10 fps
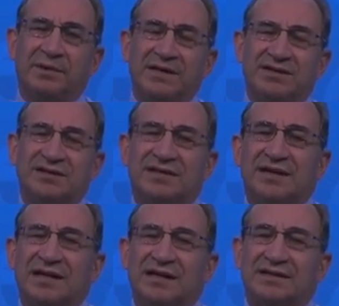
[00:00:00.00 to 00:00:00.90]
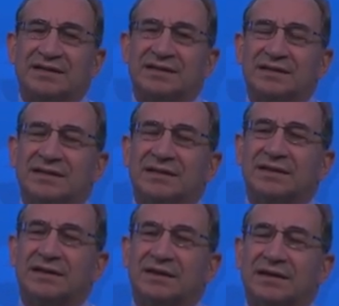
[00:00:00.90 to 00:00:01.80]
patients that
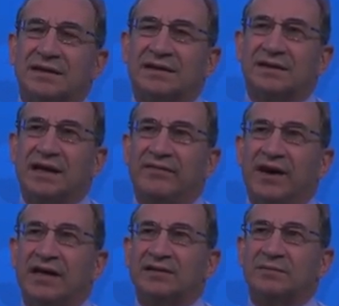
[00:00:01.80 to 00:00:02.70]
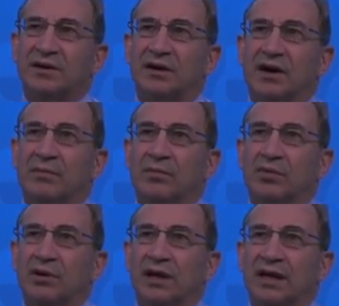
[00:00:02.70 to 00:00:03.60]
have asthma are
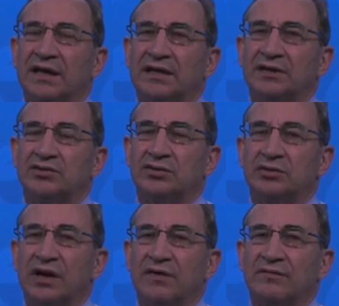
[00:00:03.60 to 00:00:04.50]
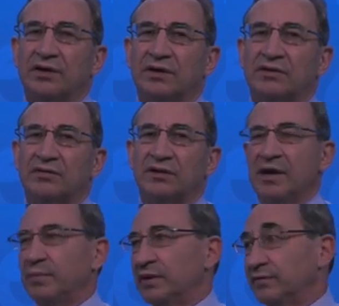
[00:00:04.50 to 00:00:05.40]
more likely to have not grown
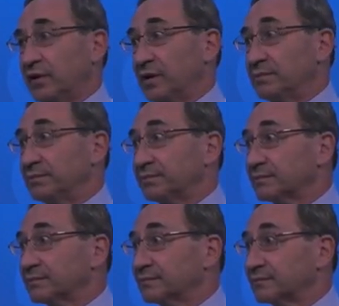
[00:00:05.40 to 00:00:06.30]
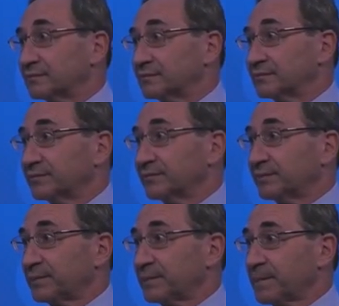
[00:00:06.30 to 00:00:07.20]
up on a farm.
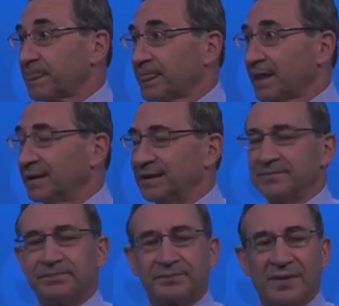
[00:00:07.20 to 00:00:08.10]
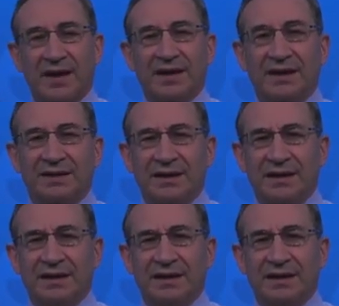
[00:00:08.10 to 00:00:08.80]
Yeah. And